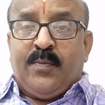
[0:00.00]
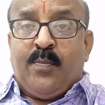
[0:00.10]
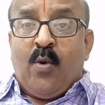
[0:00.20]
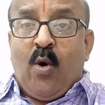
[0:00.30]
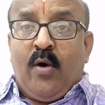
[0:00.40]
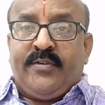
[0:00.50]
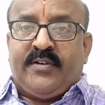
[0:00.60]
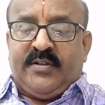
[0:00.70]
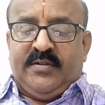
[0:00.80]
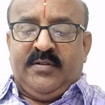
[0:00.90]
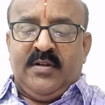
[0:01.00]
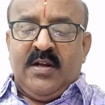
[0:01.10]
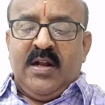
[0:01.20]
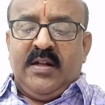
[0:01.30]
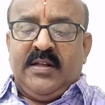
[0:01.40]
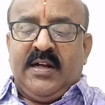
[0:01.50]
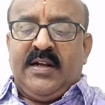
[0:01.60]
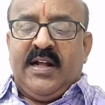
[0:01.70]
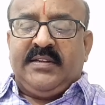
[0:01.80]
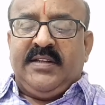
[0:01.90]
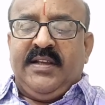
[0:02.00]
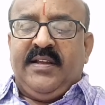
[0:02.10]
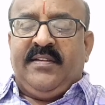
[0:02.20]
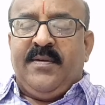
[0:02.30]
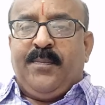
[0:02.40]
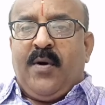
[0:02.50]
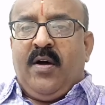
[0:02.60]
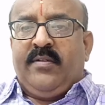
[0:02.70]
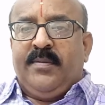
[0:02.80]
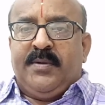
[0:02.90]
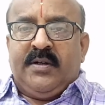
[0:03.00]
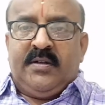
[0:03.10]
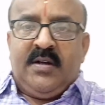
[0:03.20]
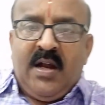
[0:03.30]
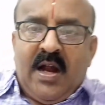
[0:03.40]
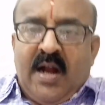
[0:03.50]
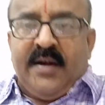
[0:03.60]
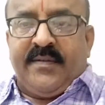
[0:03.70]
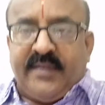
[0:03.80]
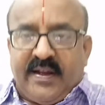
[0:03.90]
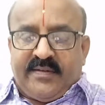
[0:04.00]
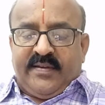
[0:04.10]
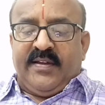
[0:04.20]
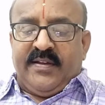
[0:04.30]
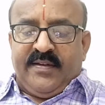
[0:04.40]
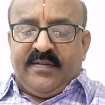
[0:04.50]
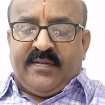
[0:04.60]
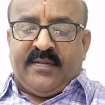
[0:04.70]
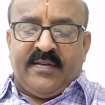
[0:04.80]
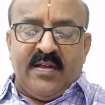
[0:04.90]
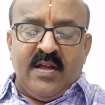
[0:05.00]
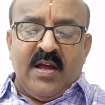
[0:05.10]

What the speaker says: boast that nothing is impossible and success